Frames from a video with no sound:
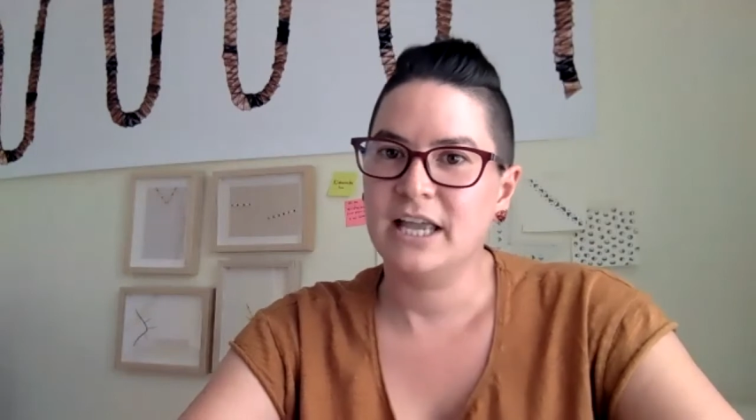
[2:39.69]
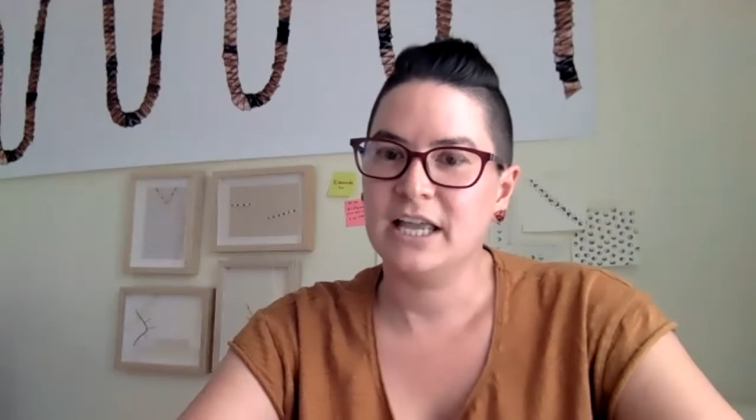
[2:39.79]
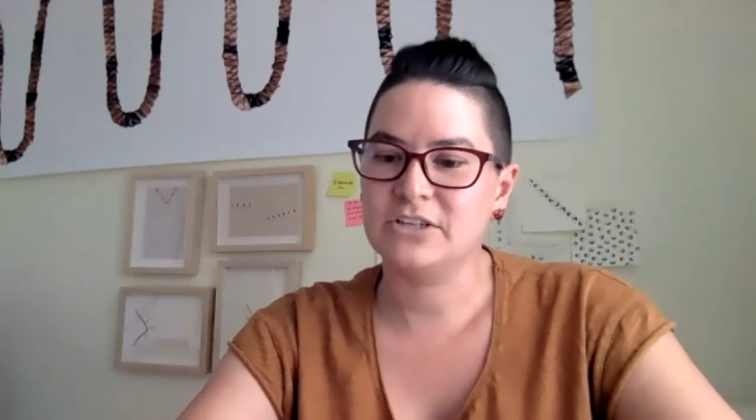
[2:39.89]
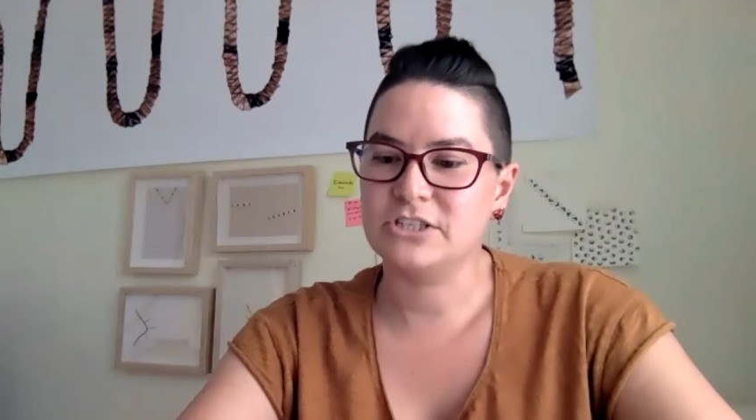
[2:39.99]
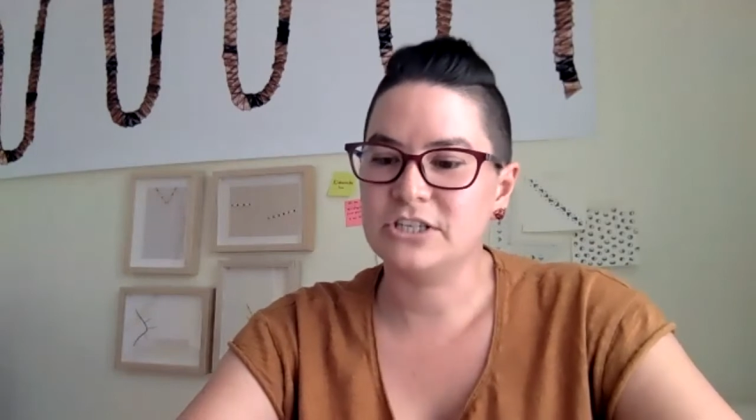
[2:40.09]

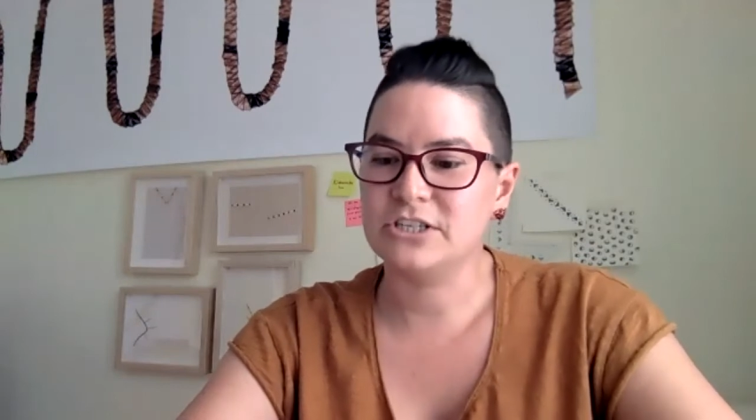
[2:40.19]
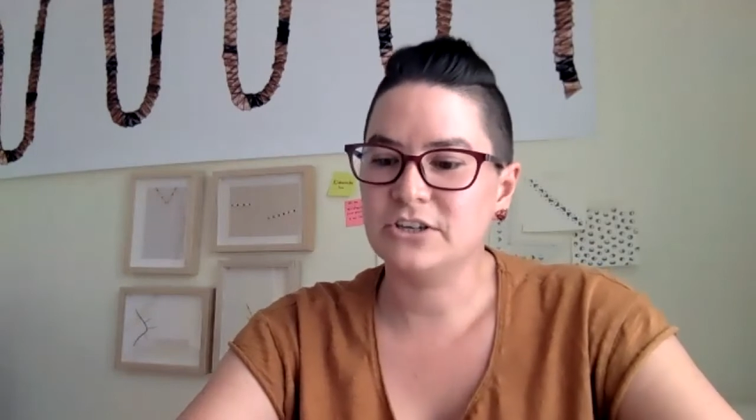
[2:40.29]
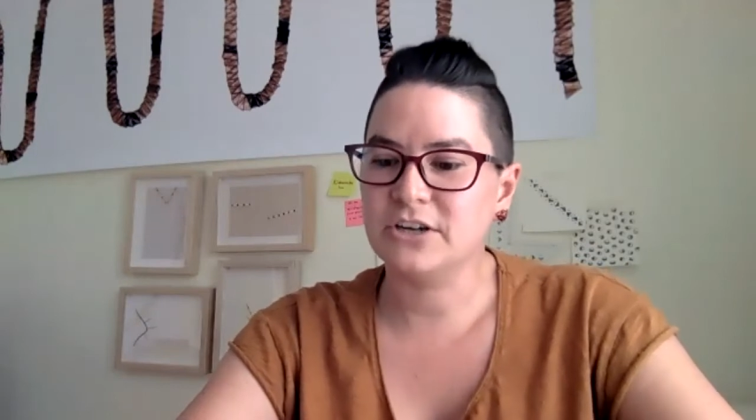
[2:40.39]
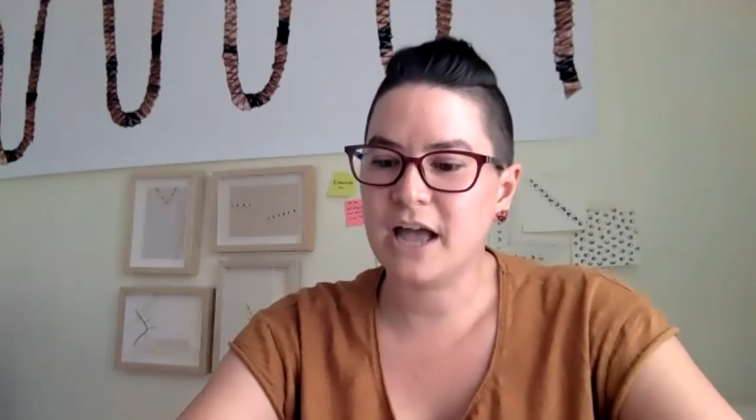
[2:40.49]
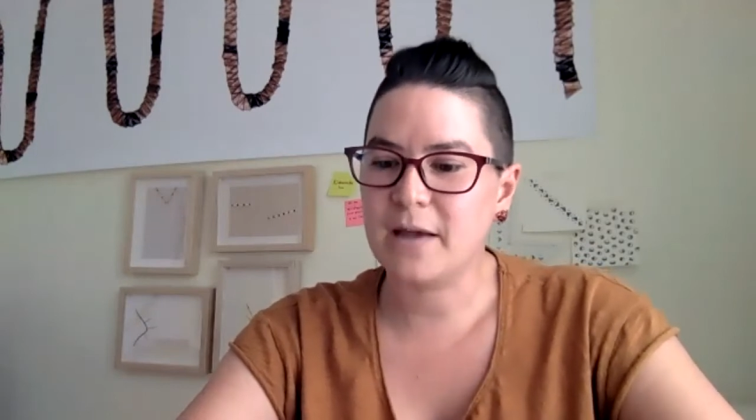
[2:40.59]
And Jean,
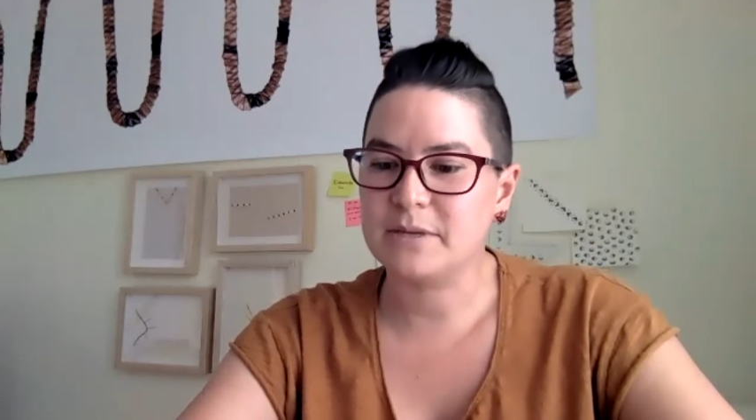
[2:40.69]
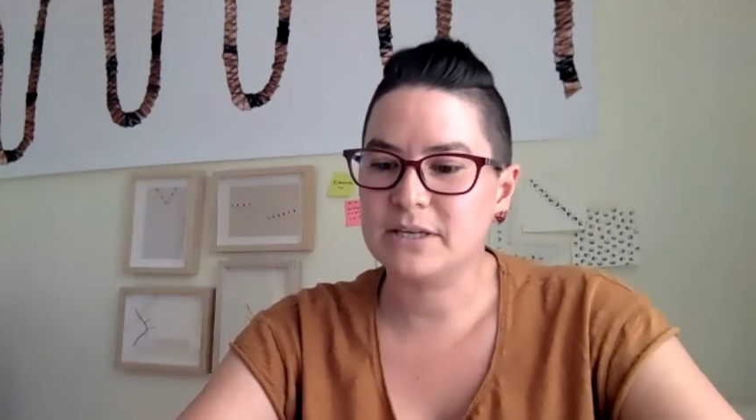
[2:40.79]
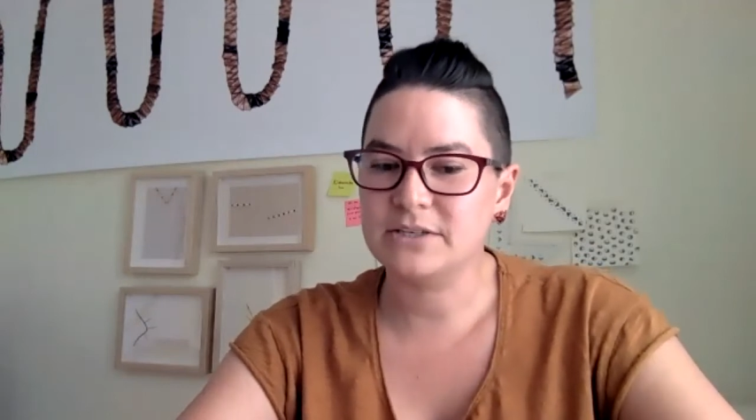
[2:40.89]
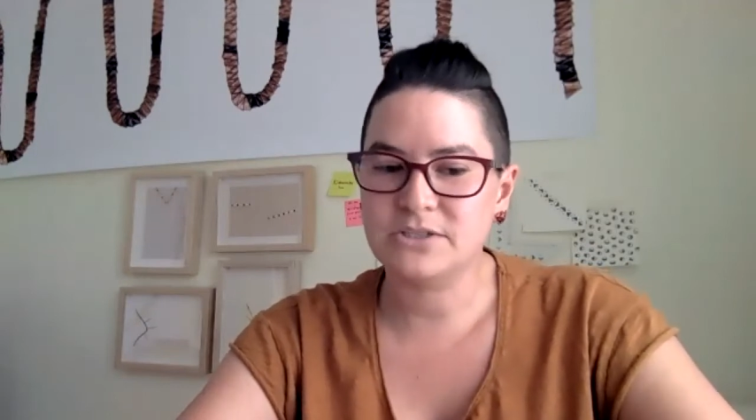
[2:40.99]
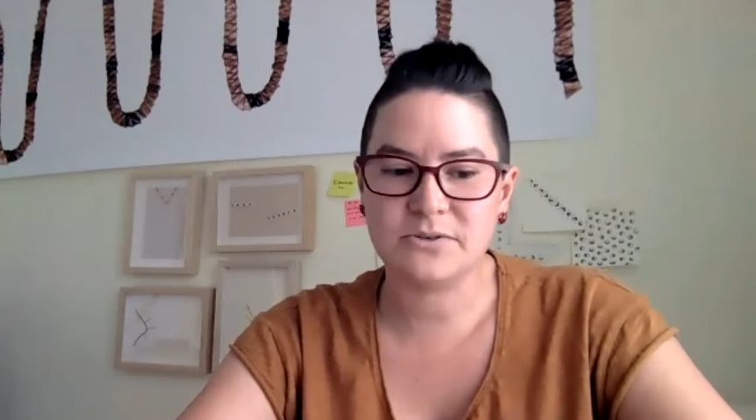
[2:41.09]
you're
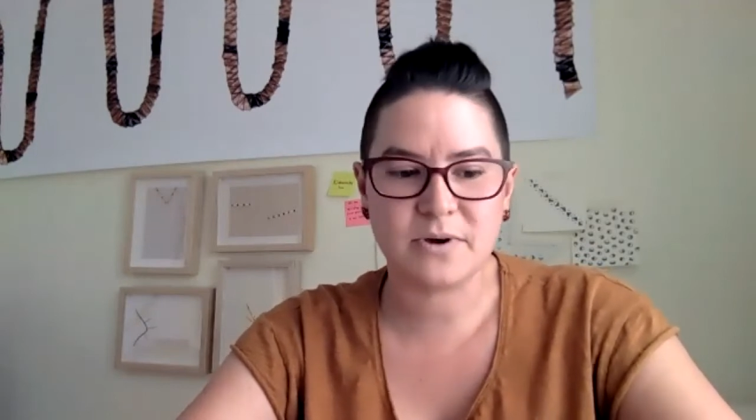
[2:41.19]
coming to